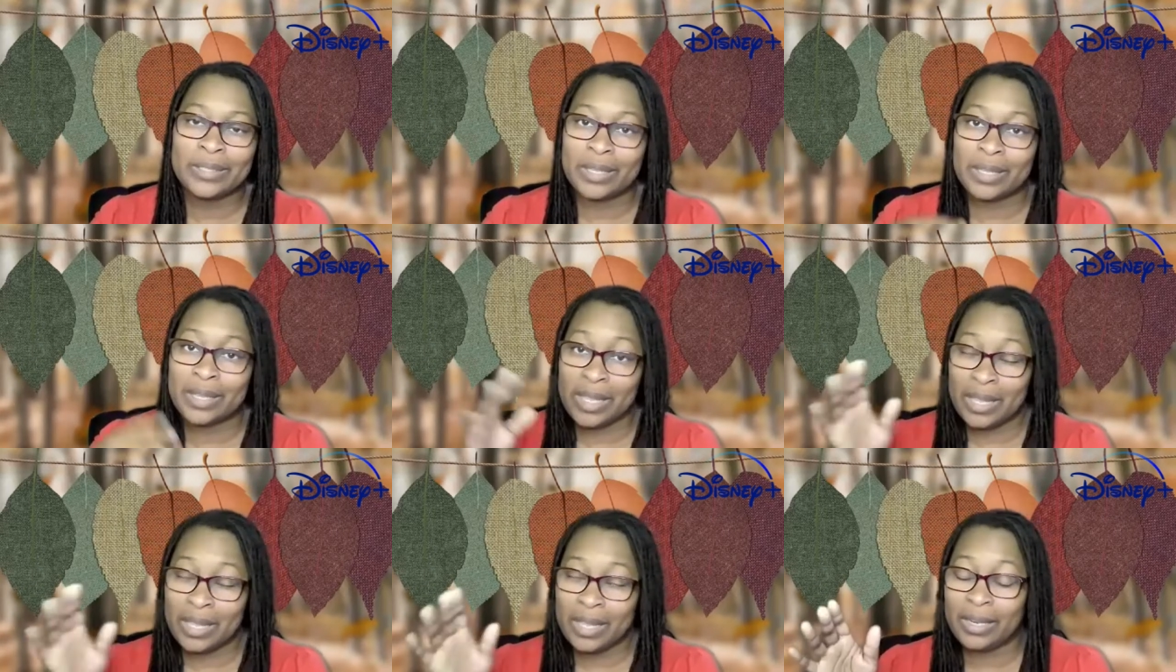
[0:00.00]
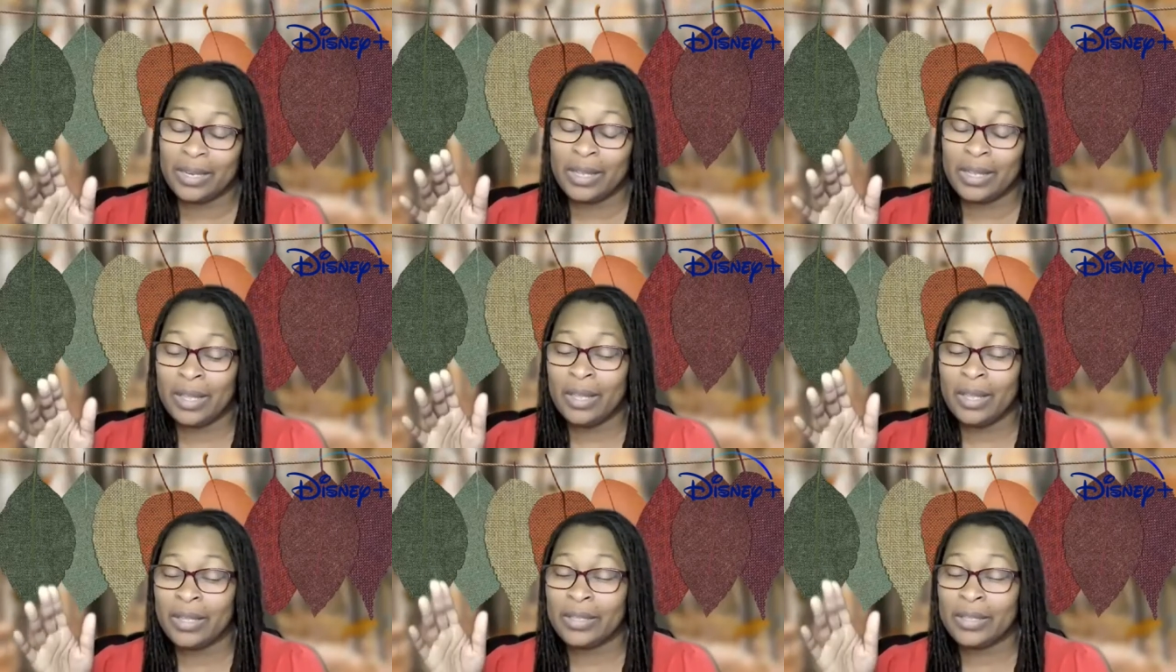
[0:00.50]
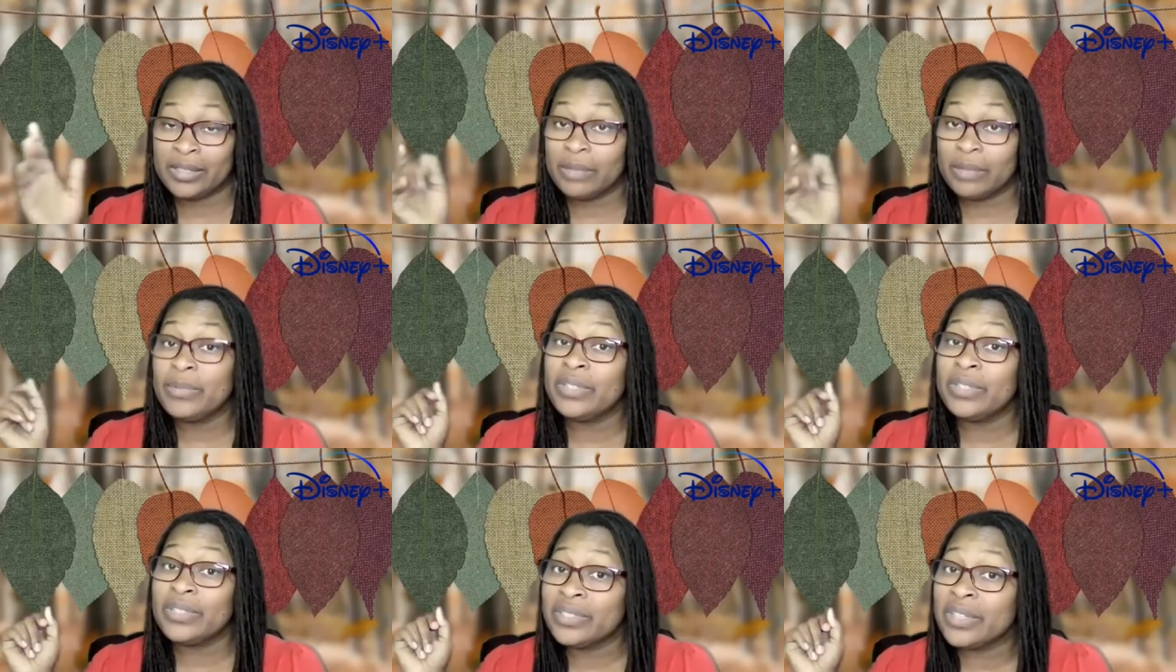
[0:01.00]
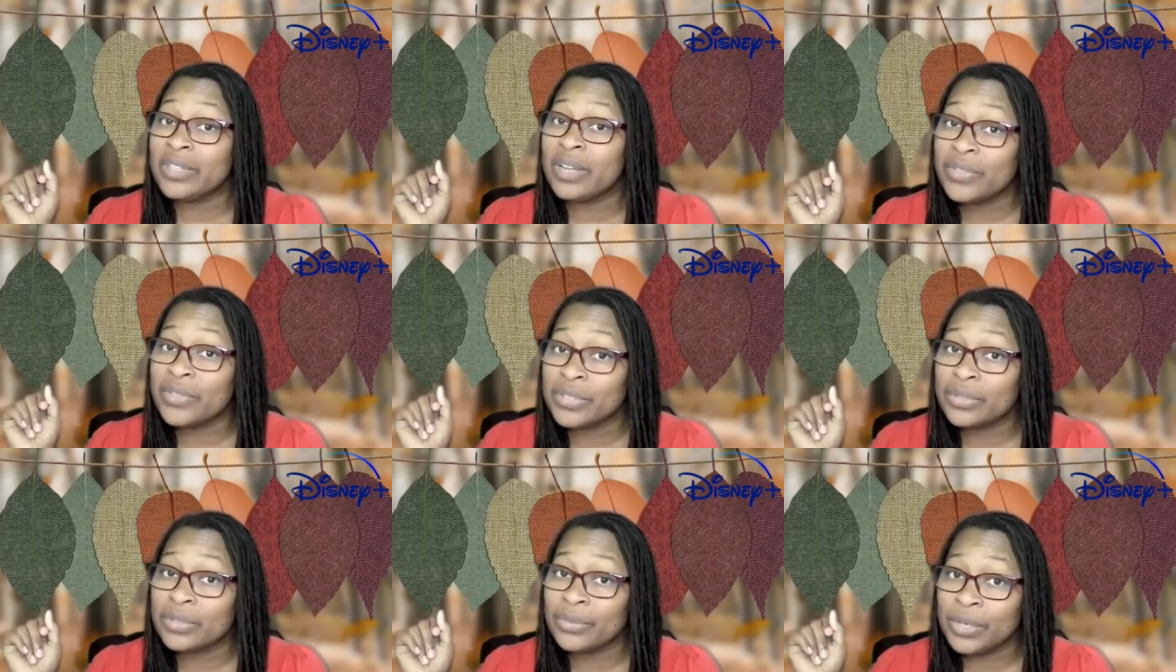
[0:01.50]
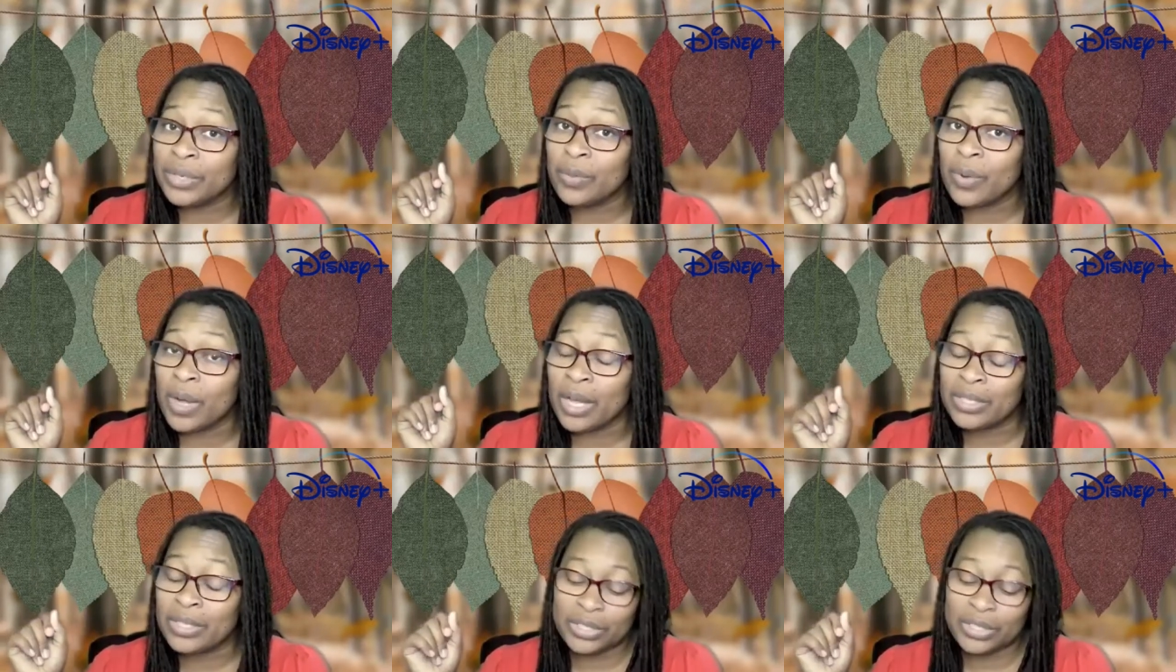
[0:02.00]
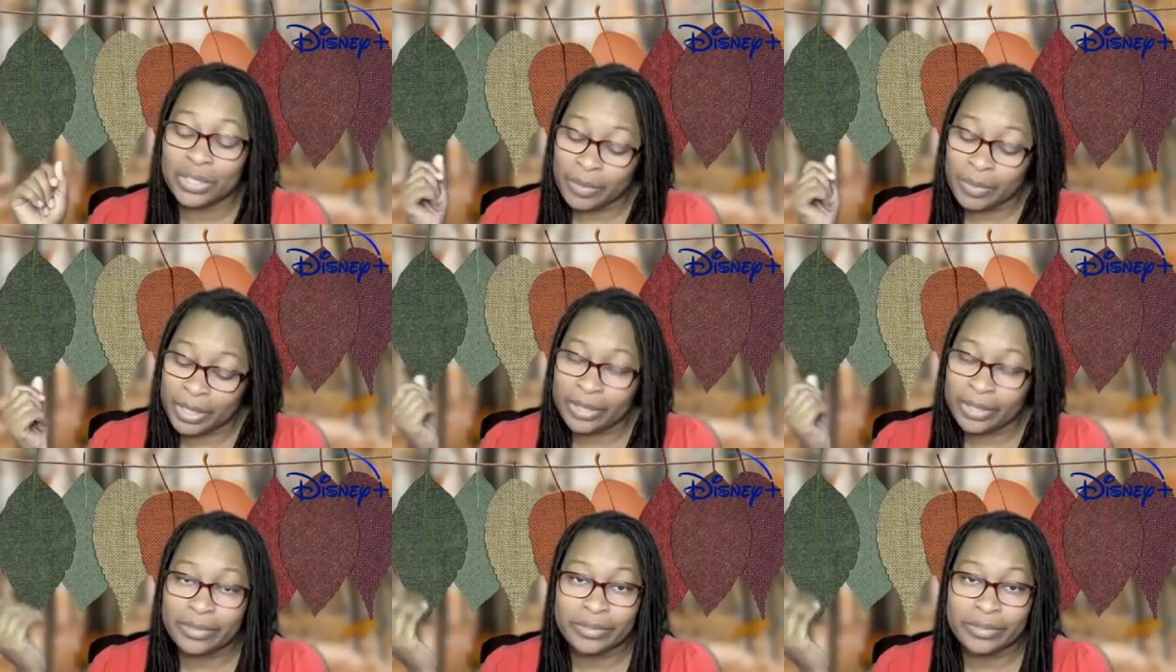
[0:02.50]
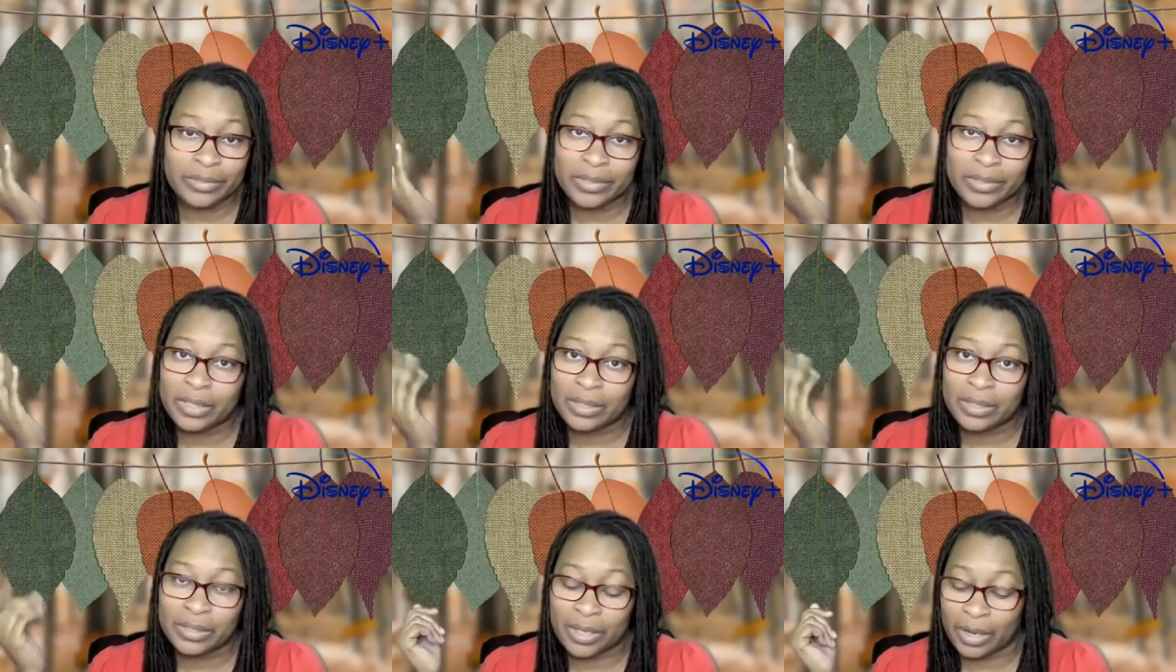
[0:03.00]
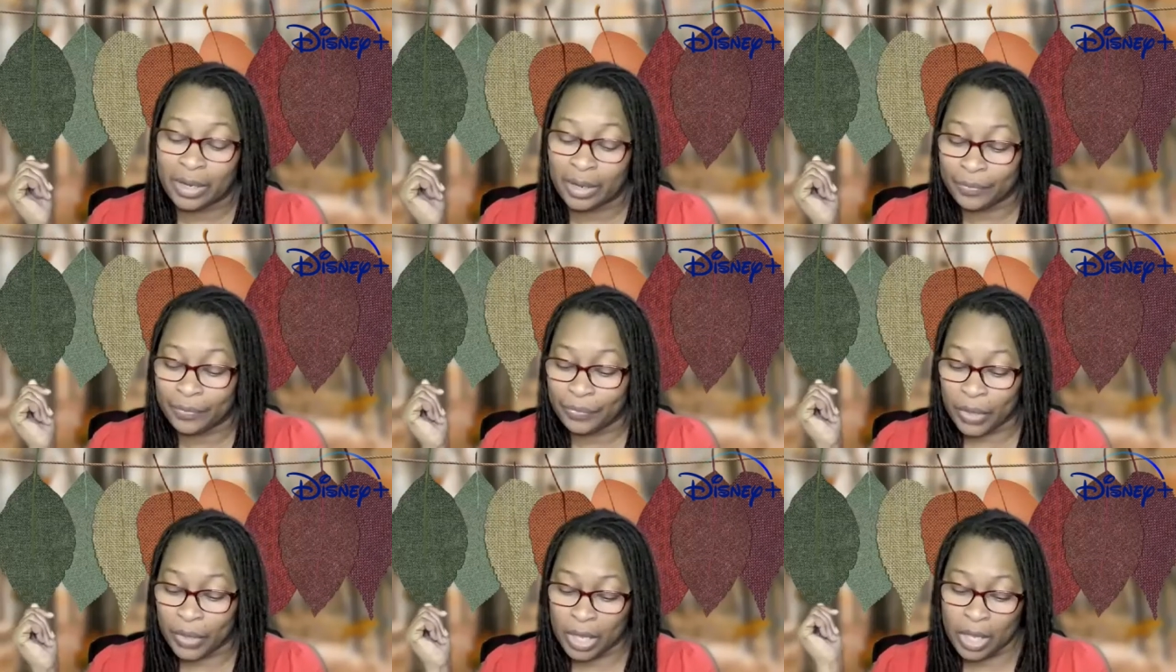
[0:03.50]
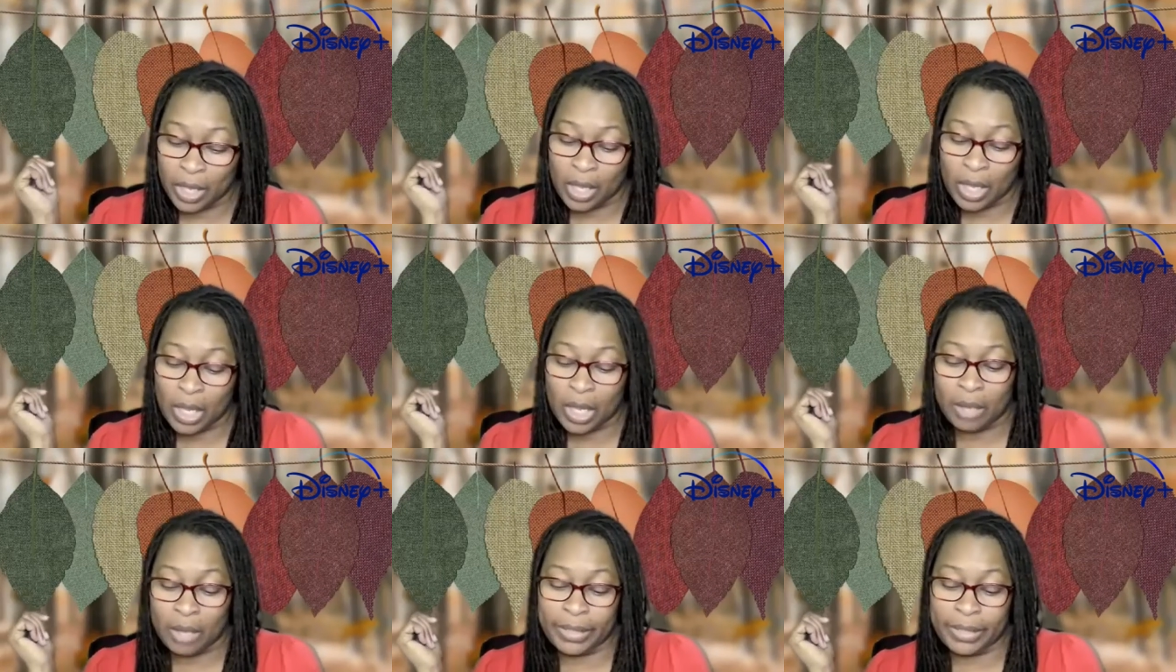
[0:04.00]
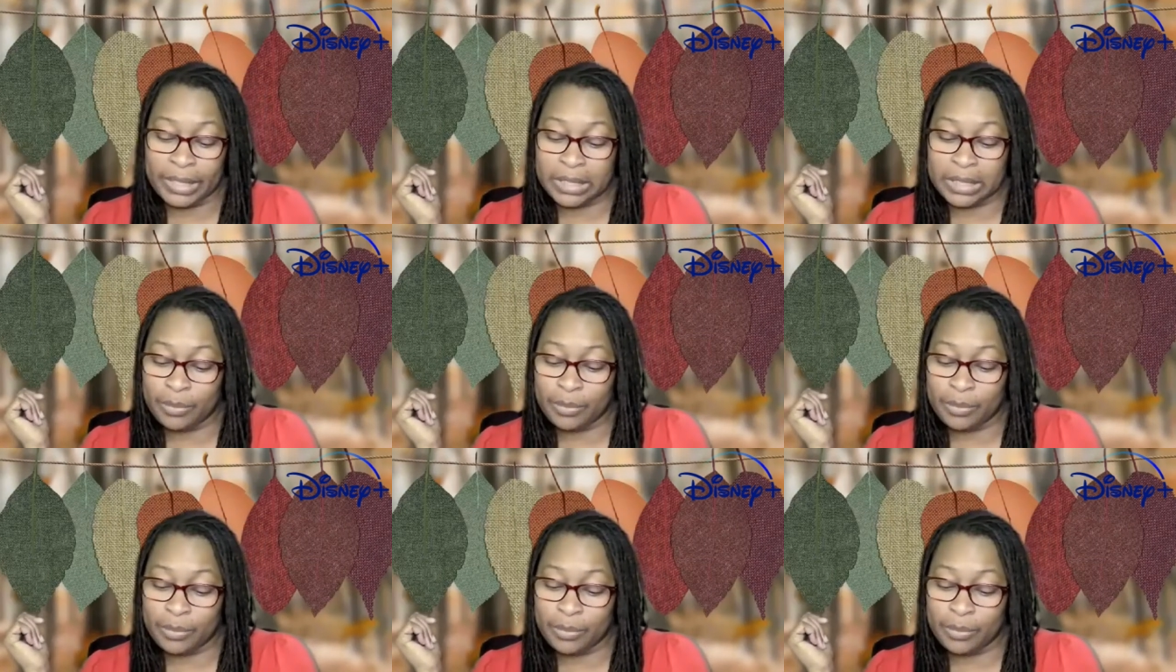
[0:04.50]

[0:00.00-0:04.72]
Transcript: Again, some of this stuff is a rewatch. I mean, you know, Ms.